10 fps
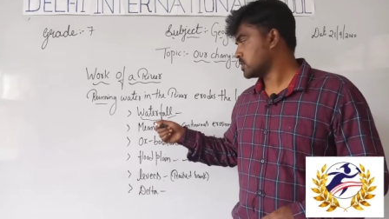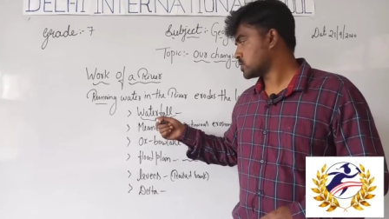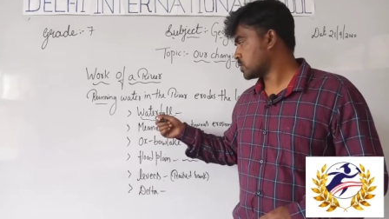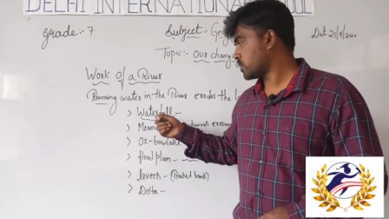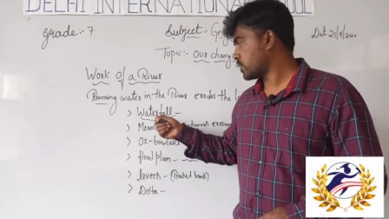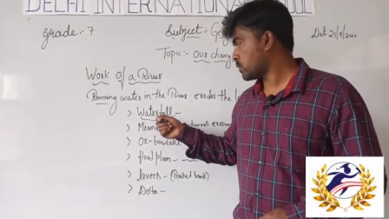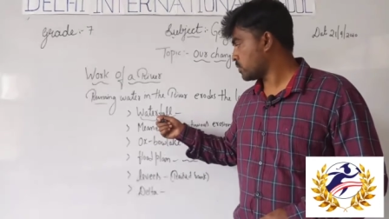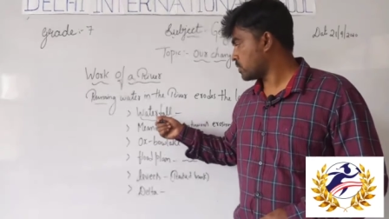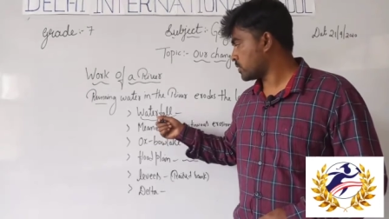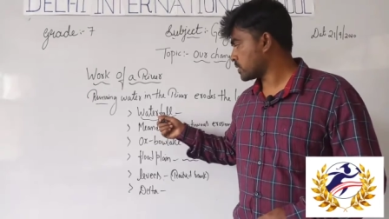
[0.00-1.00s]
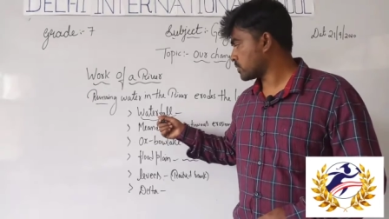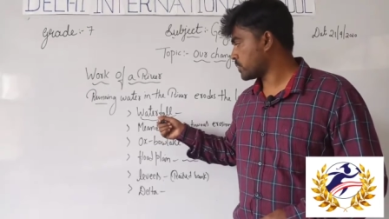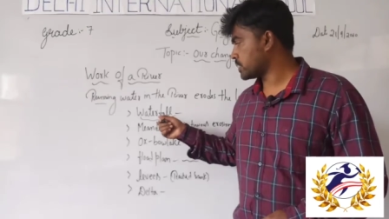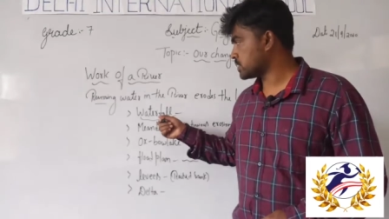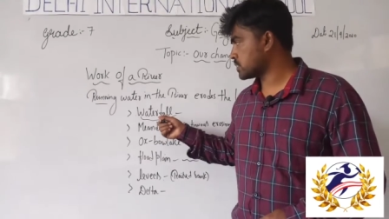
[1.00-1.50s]
So even
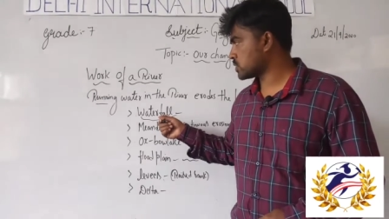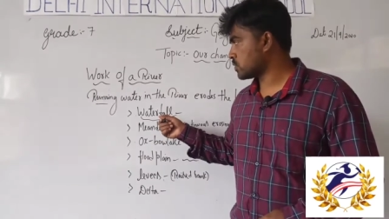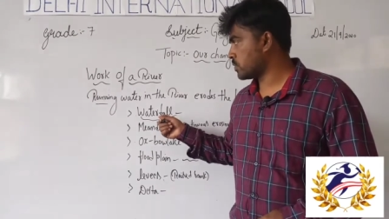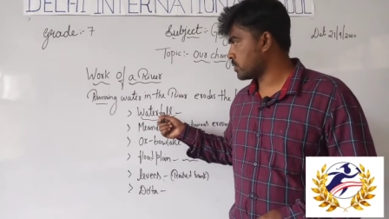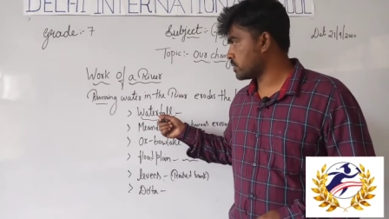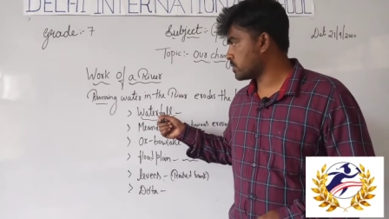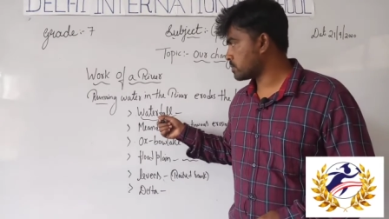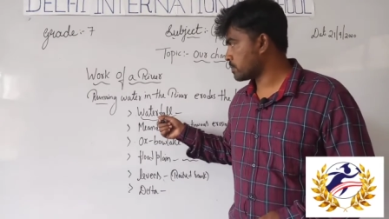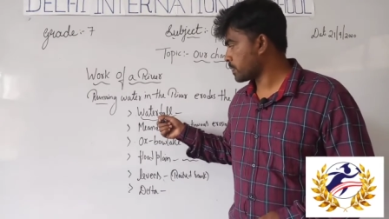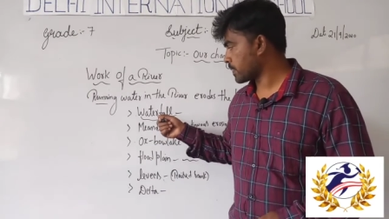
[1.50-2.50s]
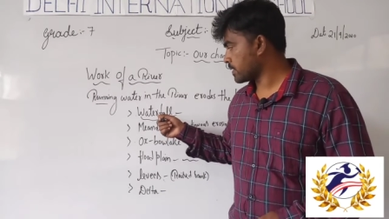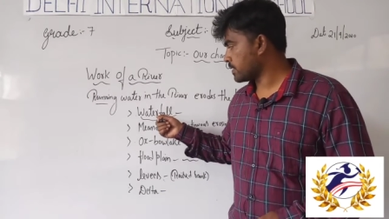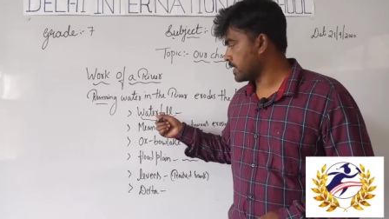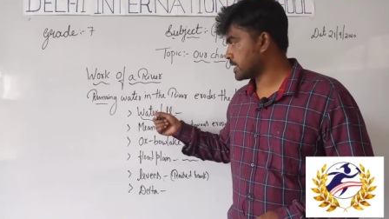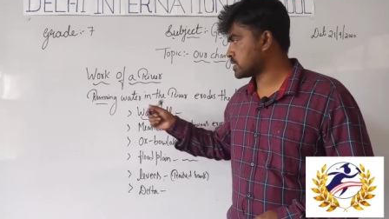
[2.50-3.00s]
waterfall is also
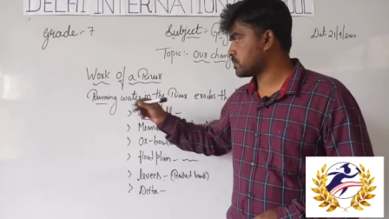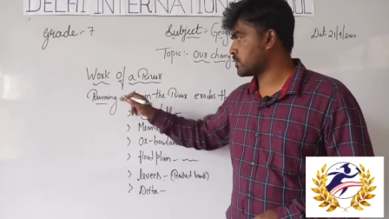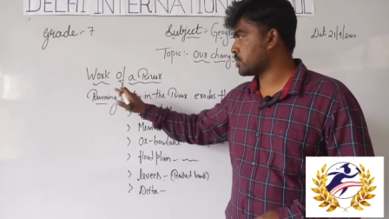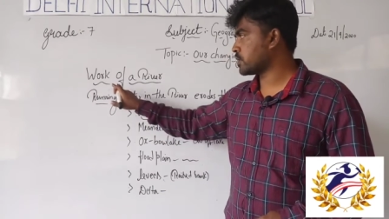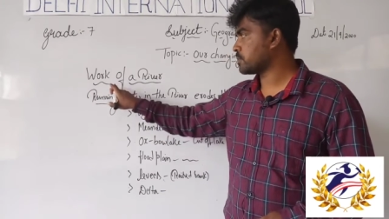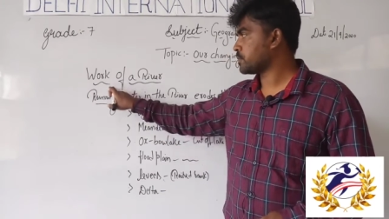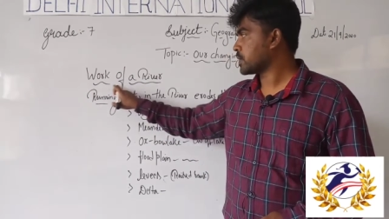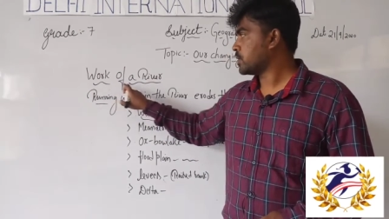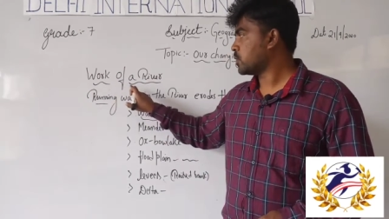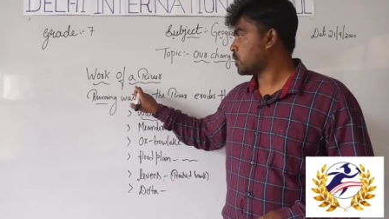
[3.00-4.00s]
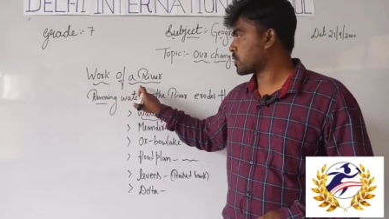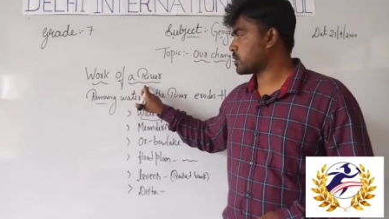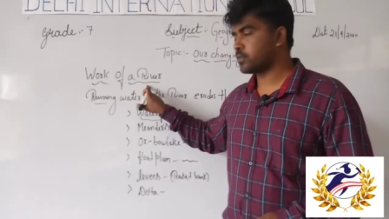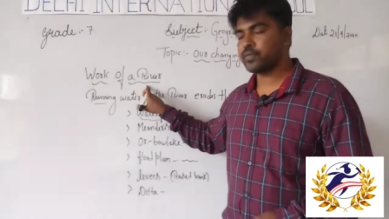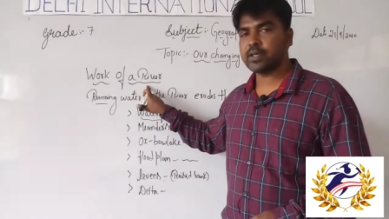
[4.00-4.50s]
example for
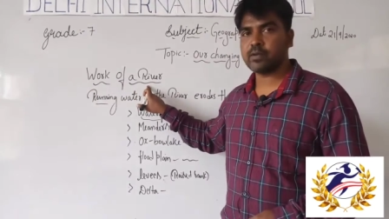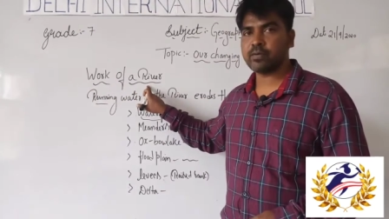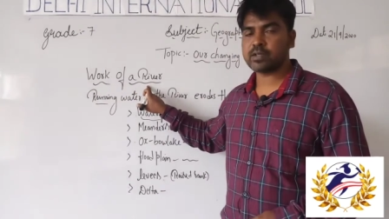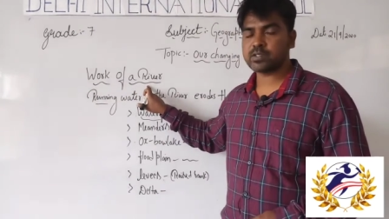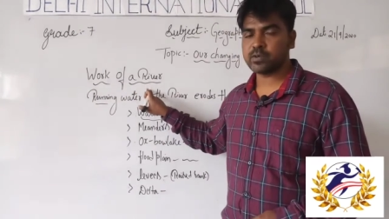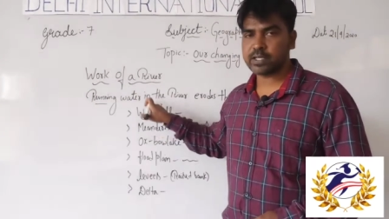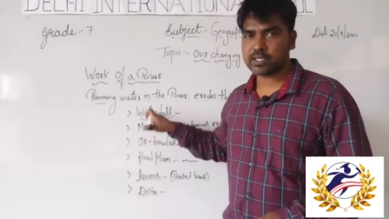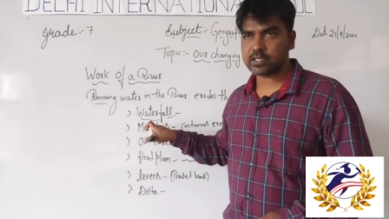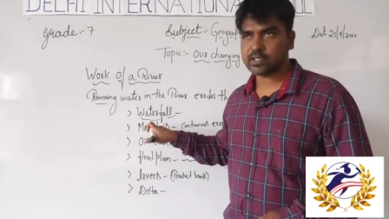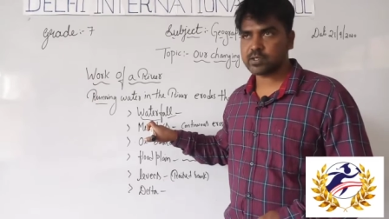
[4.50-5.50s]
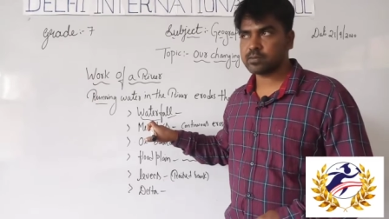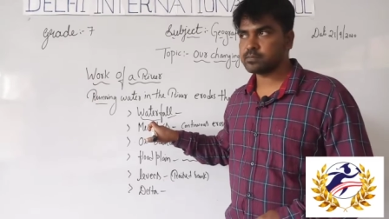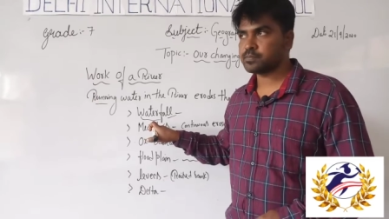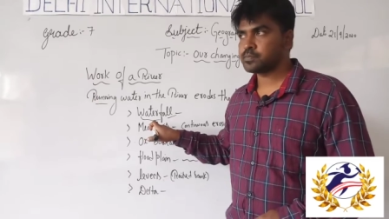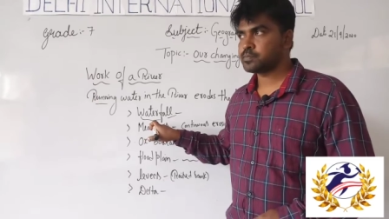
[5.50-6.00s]
work of the river. So it is also
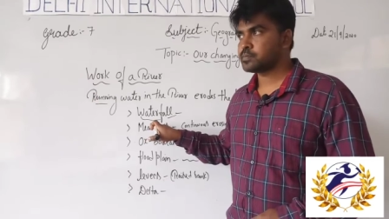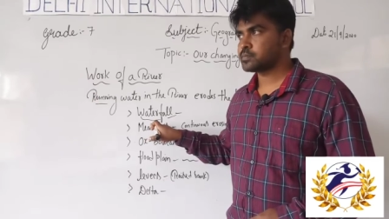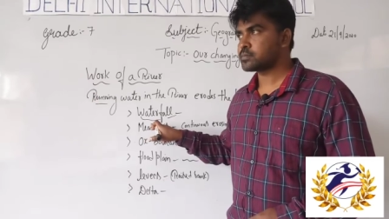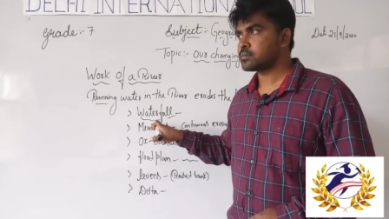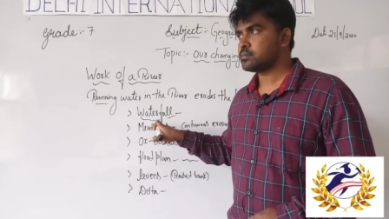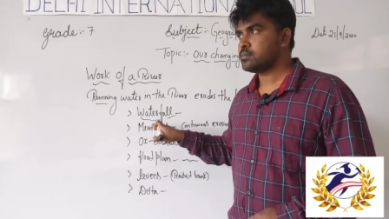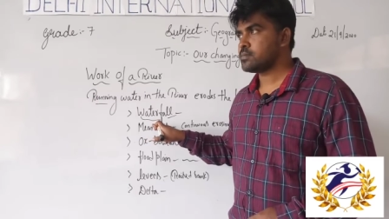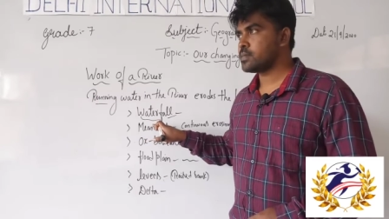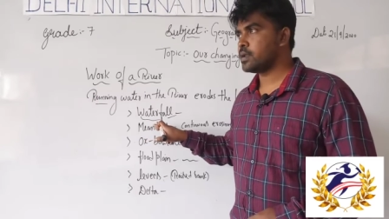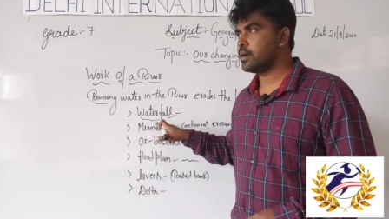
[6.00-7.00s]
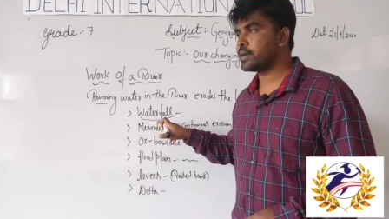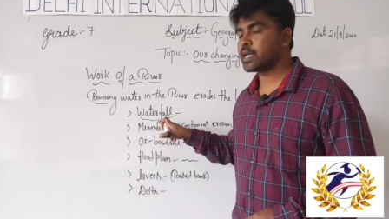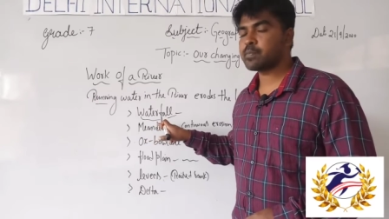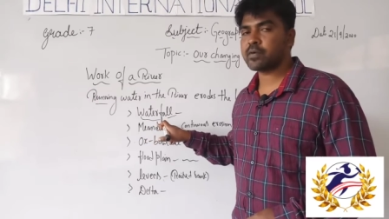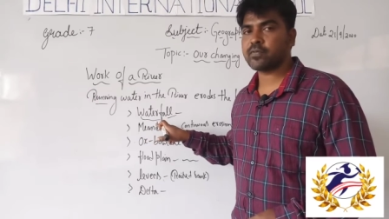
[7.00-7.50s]
a
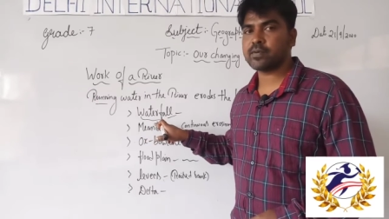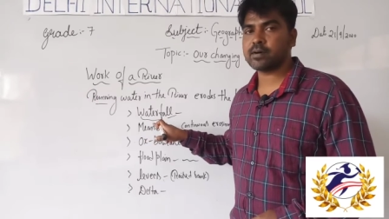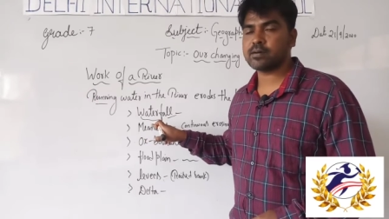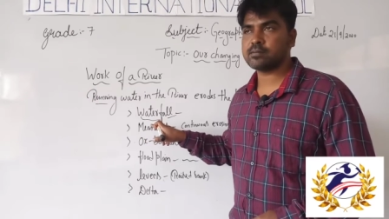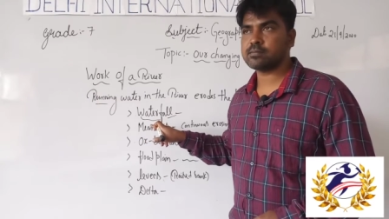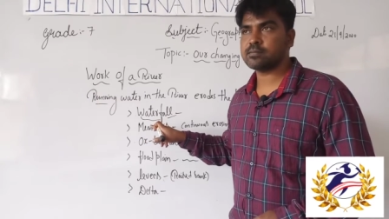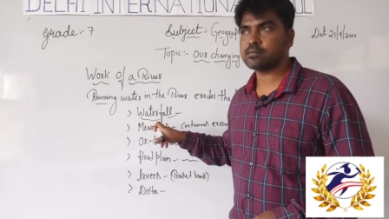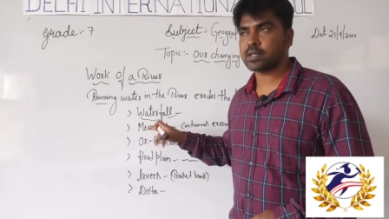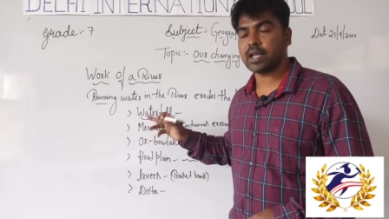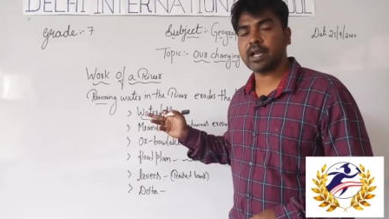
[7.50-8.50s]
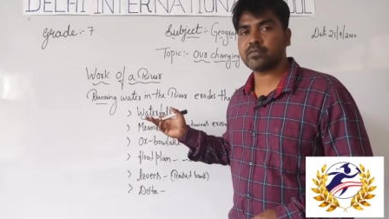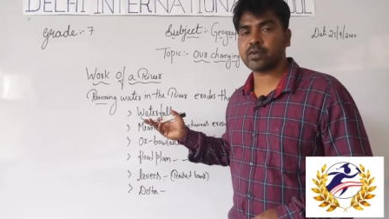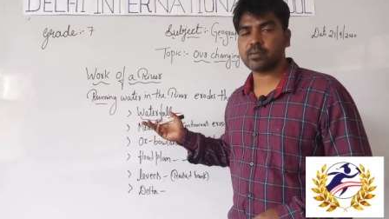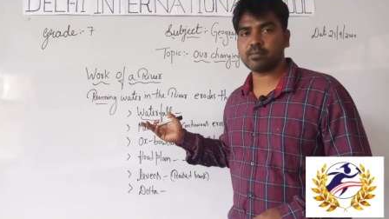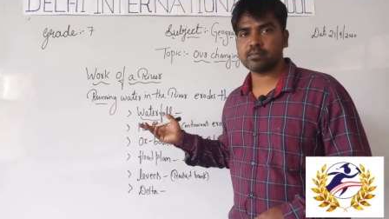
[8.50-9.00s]
type of a
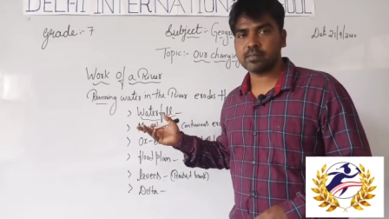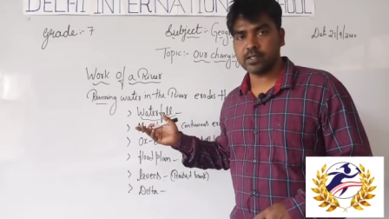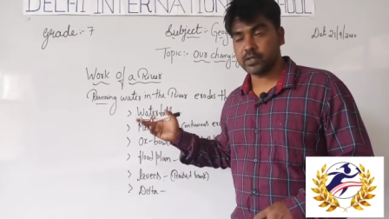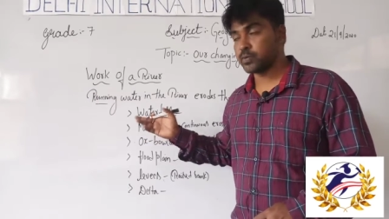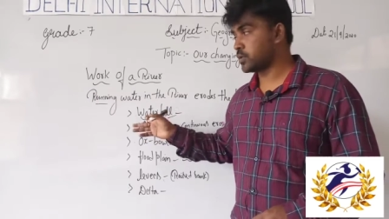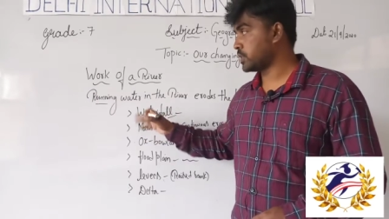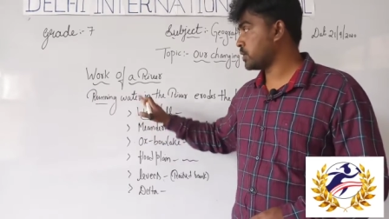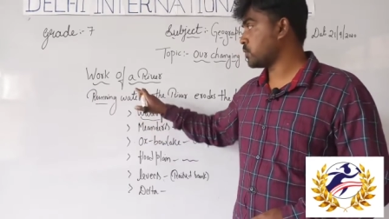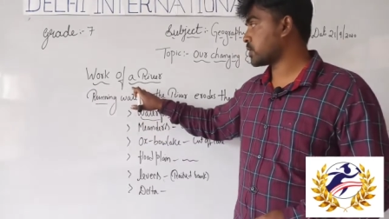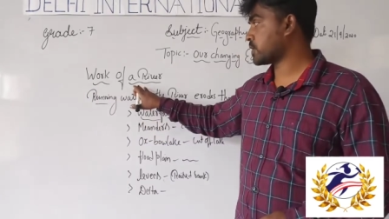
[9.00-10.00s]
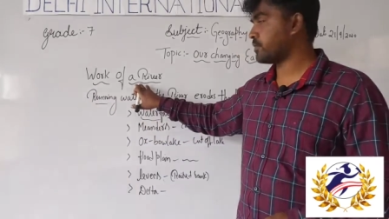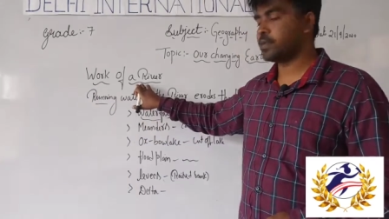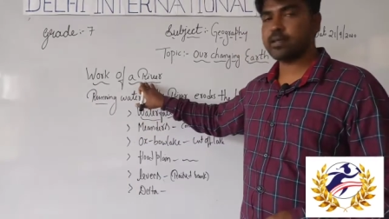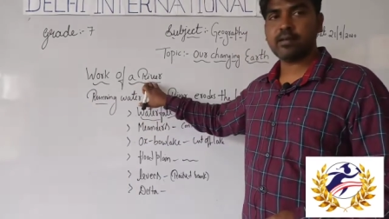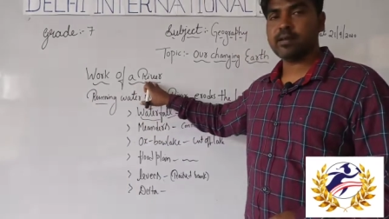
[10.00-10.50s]
landform due to the work of
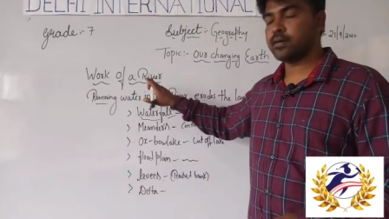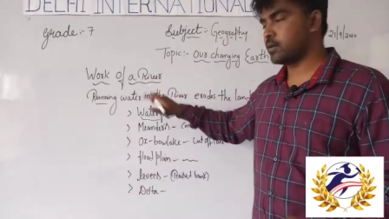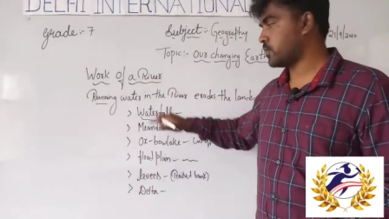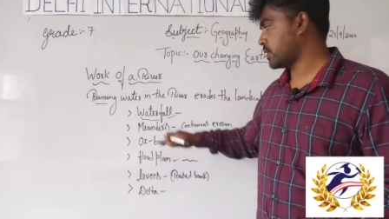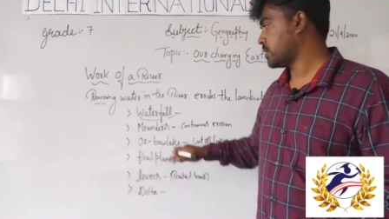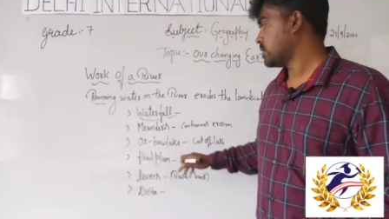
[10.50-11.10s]
the river.